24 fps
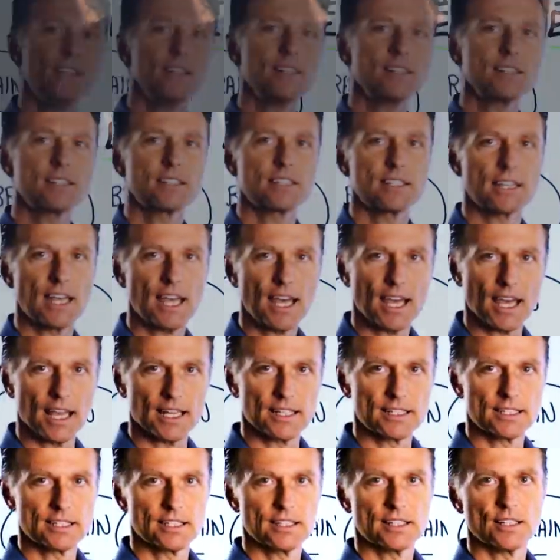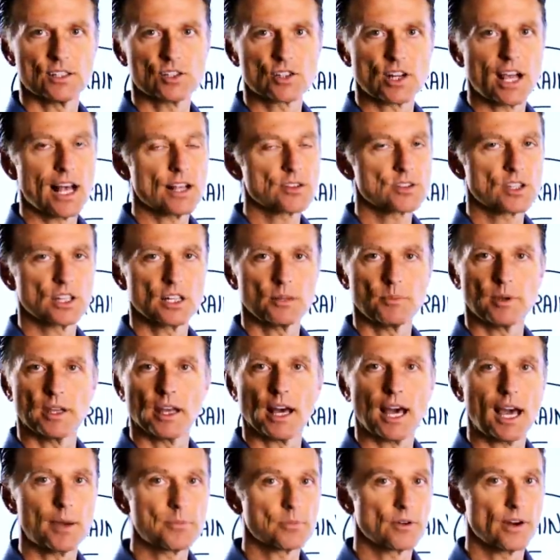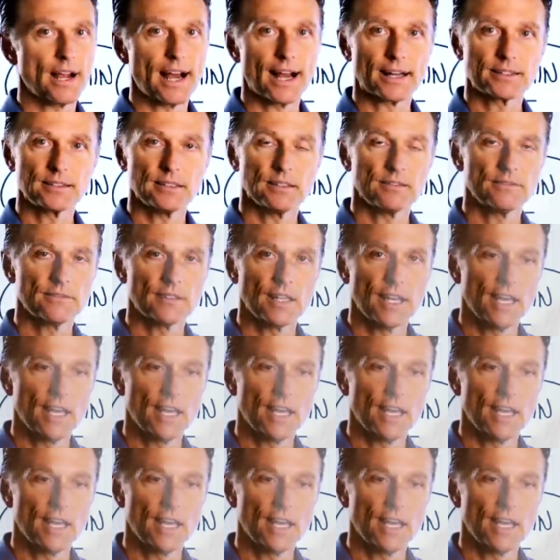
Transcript: this state, the child's going to be hyperactive.